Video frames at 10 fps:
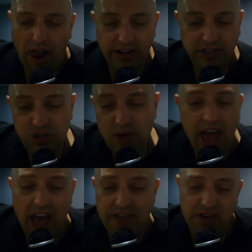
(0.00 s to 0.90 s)
And you
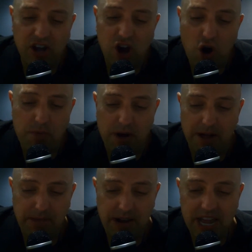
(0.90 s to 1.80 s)
have a
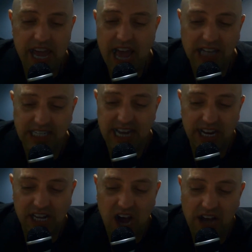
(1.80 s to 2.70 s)
cobra, but Nicki has an
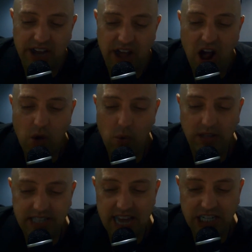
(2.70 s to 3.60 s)
anaconda.
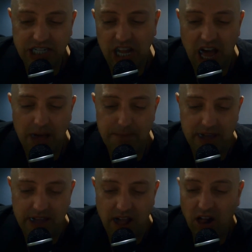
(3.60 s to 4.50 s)
What snake shall I
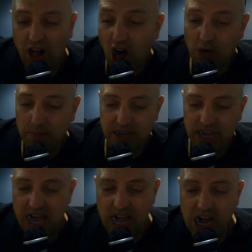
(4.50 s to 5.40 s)
be? Call him
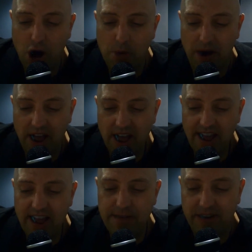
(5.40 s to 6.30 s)

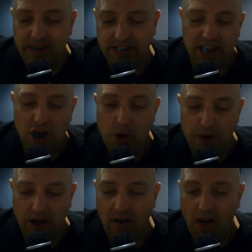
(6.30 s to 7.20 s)
a king cobra.
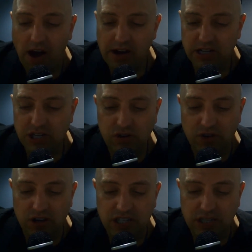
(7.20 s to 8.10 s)
He makes a
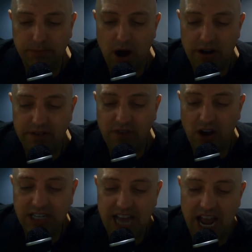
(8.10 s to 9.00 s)
cobra. You
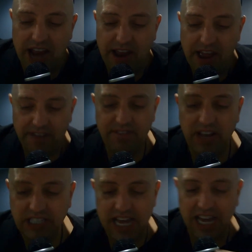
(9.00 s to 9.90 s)
versus Pardon Fontaine.
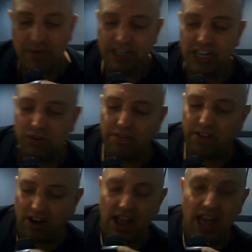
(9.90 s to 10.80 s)
Nice Nicki with DJ
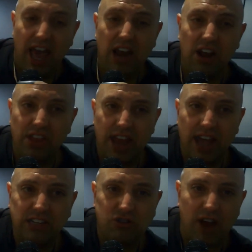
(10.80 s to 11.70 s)
Rivera. And on the
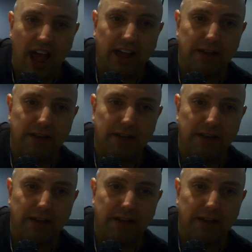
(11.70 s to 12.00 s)
next track,